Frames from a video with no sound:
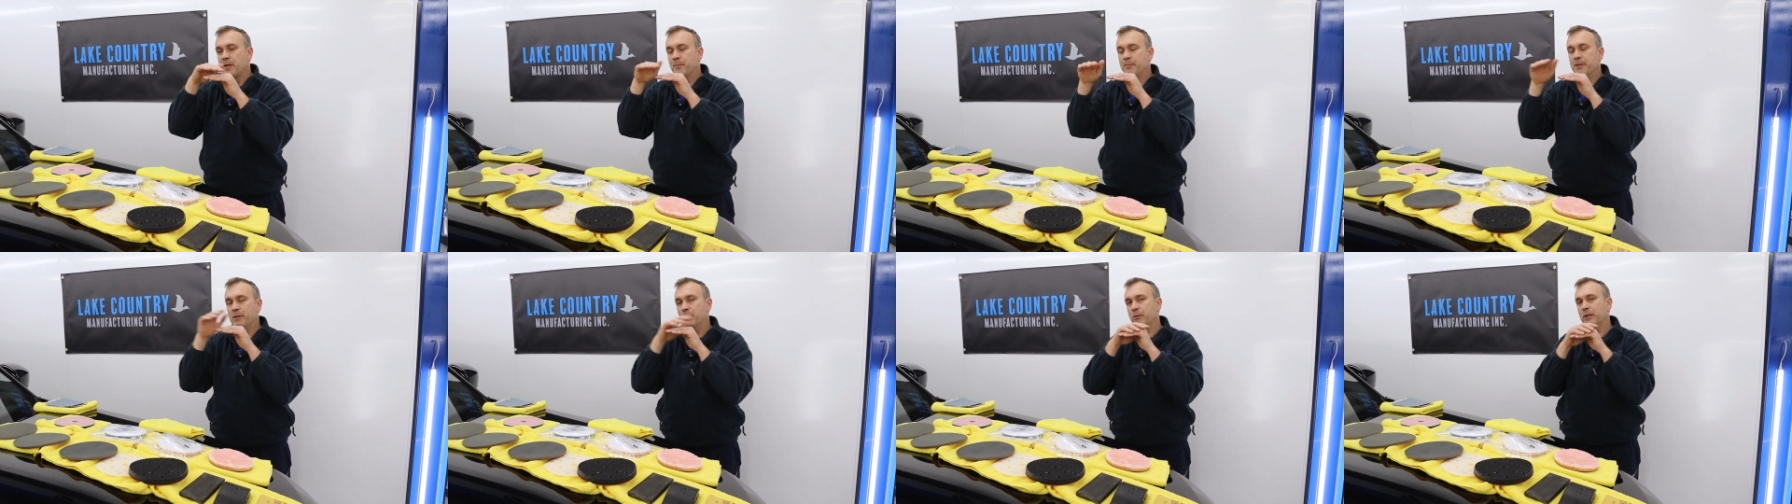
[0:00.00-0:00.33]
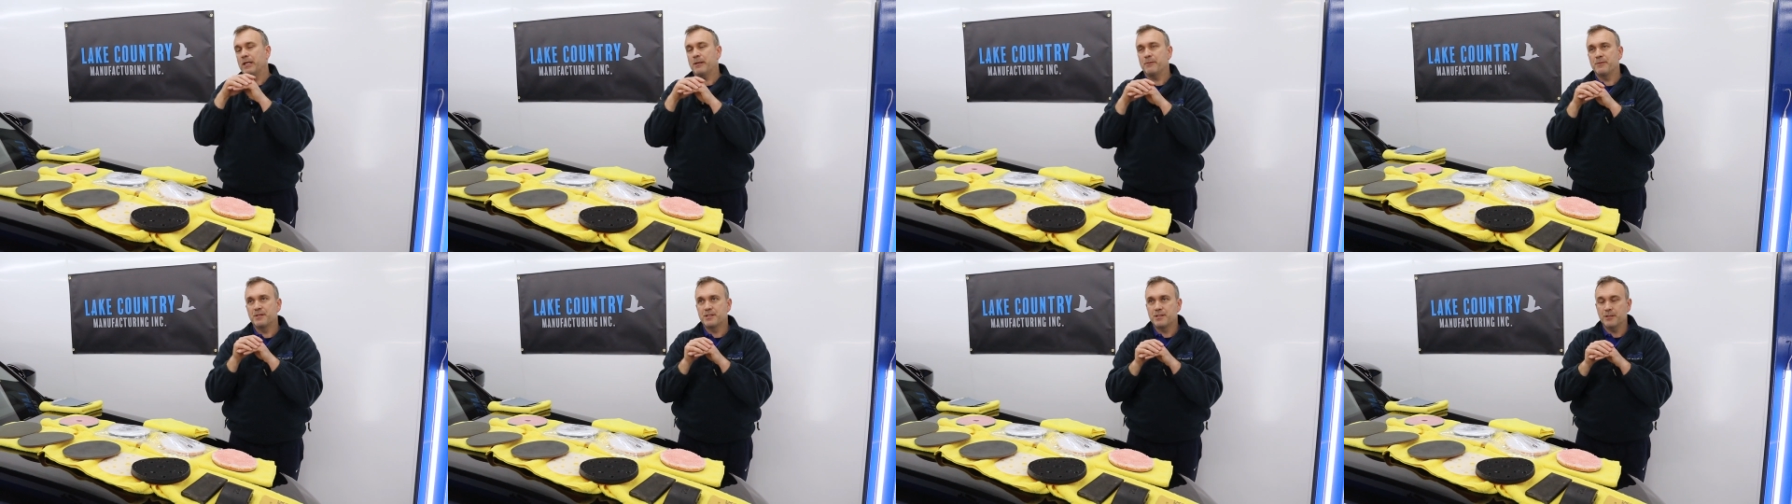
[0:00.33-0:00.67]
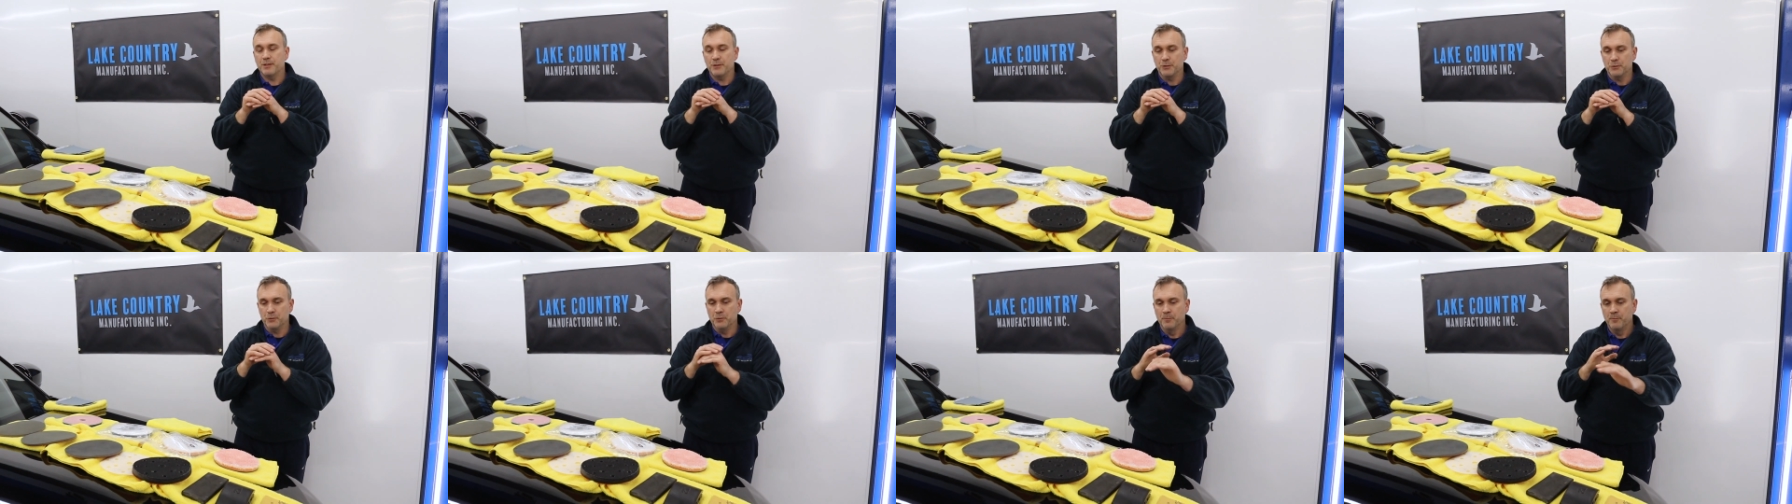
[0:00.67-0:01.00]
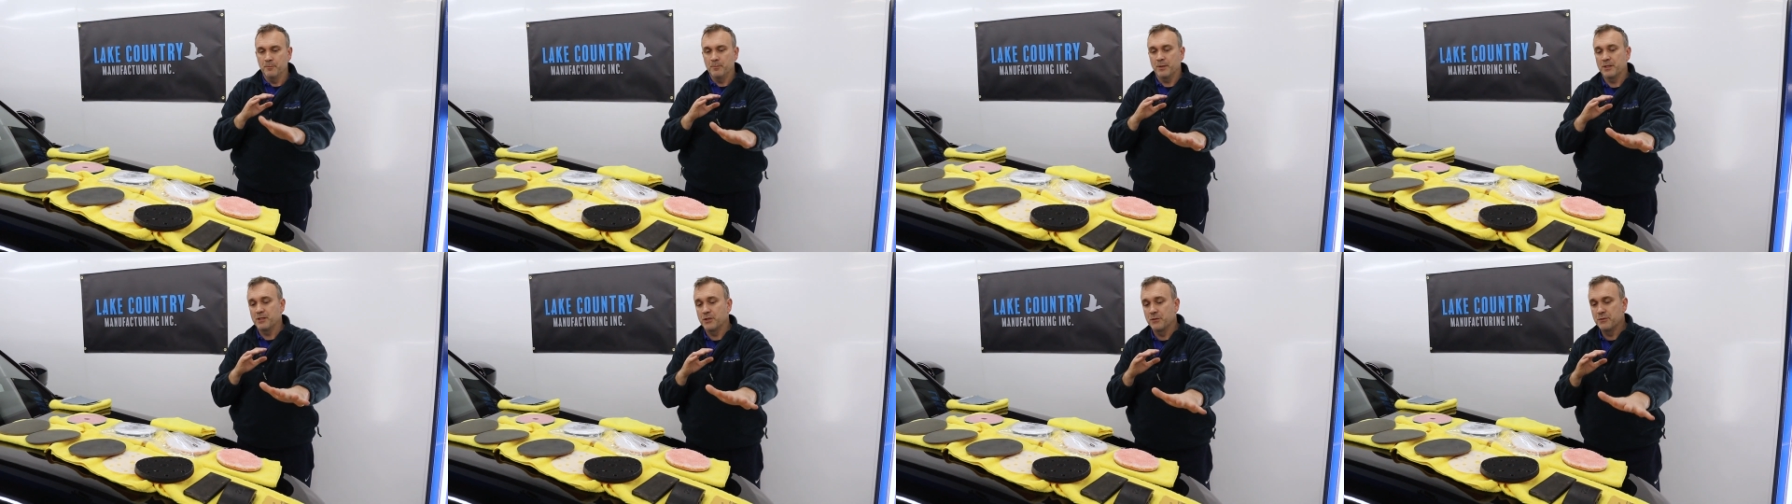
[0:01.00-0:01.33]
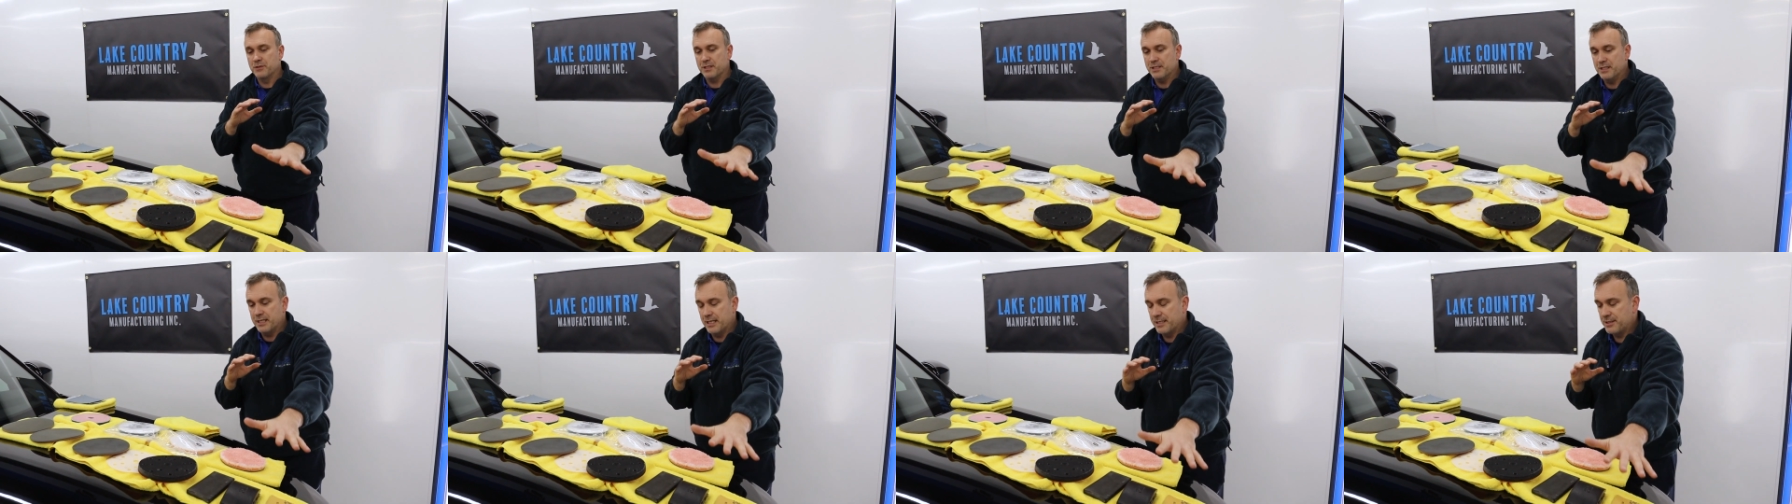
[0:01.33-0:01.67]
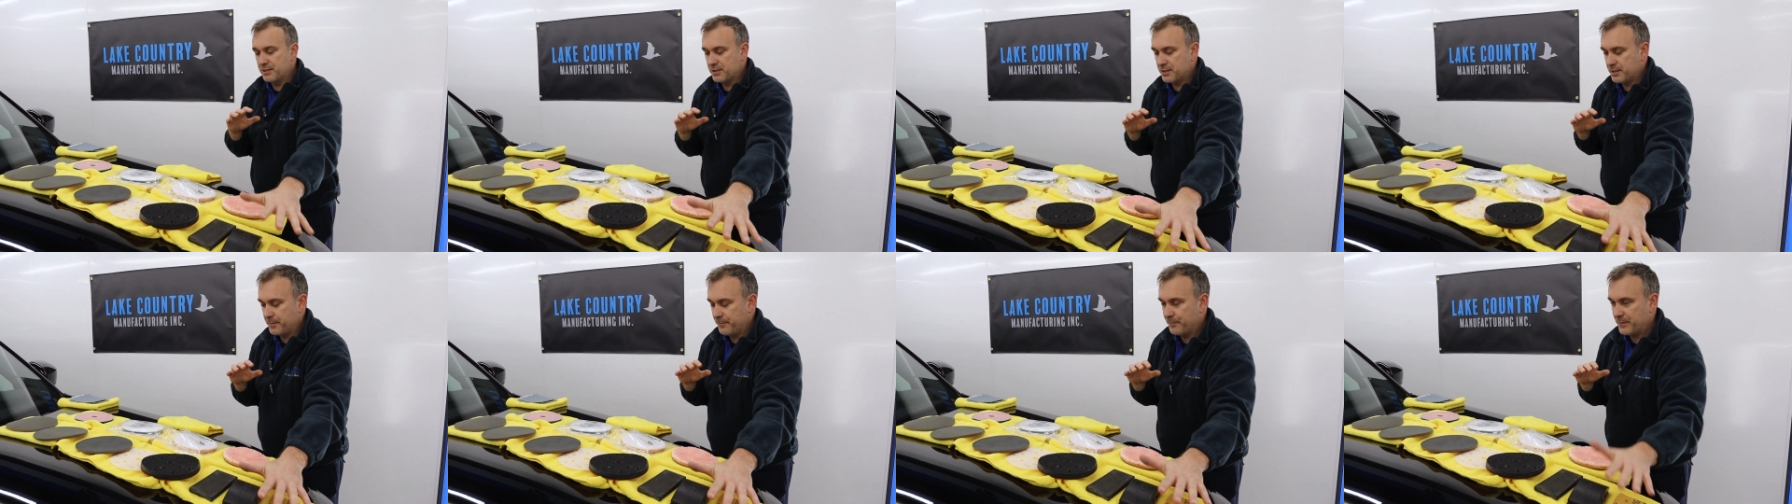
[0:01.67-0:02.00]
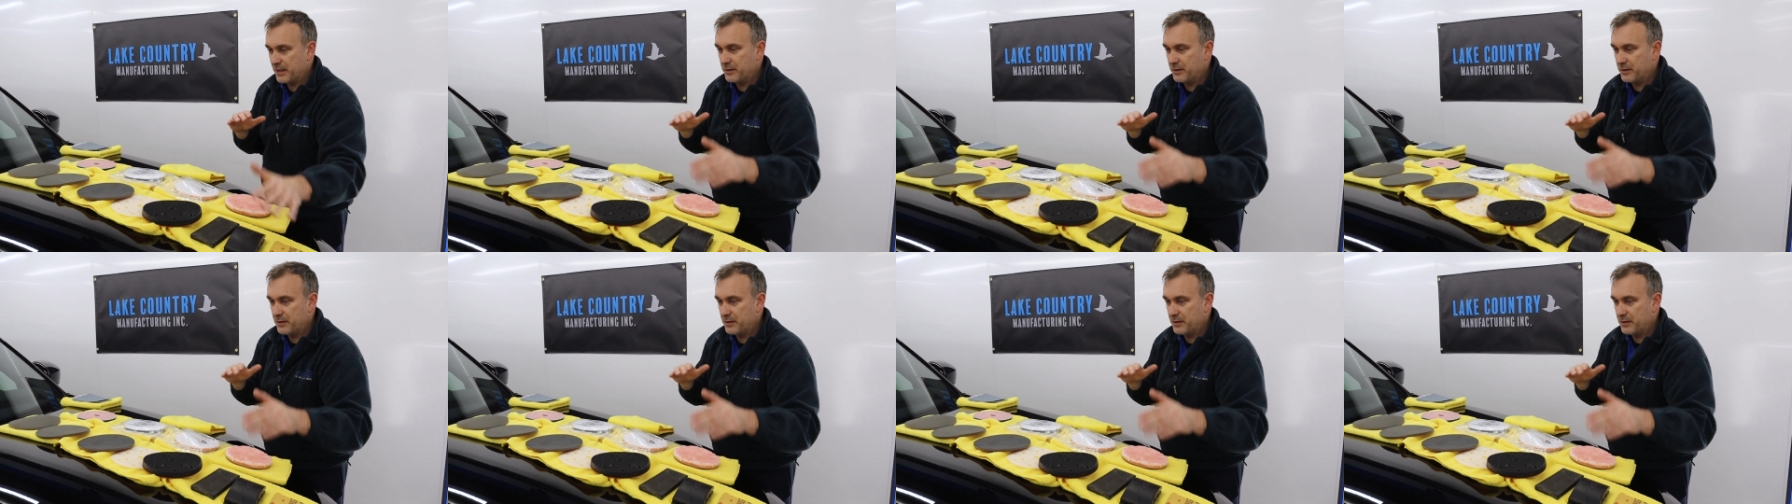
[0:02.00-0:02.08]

But what that would do by using this,